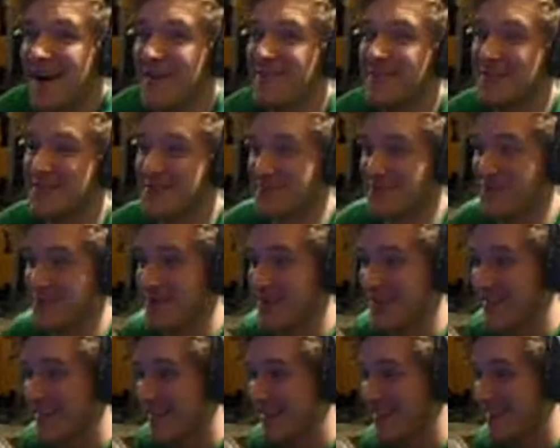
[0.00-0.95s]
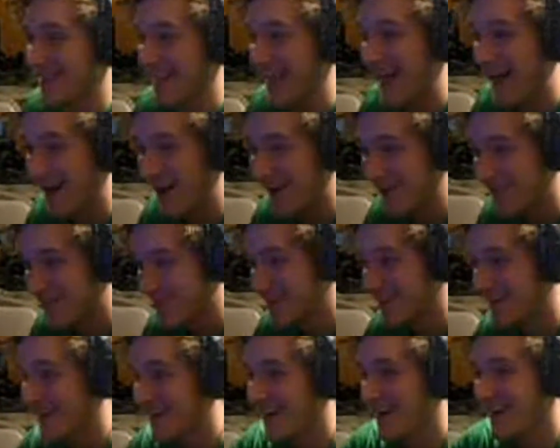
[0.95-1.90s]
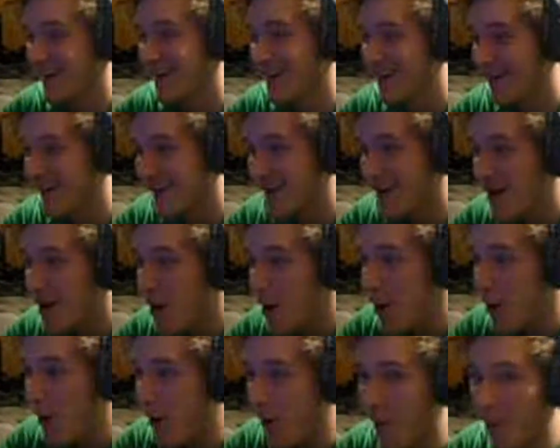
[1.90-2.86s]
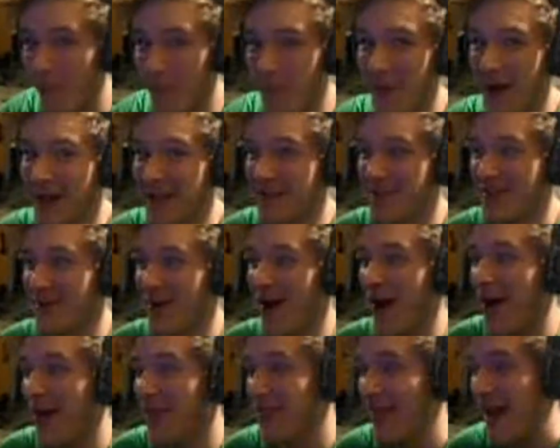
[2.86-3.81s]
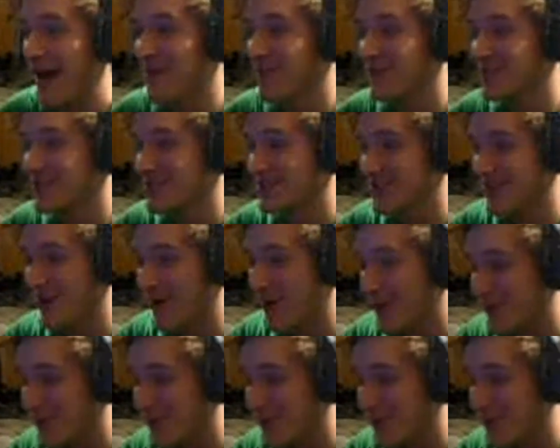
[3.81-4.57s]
was really loud. Oh my god, that was so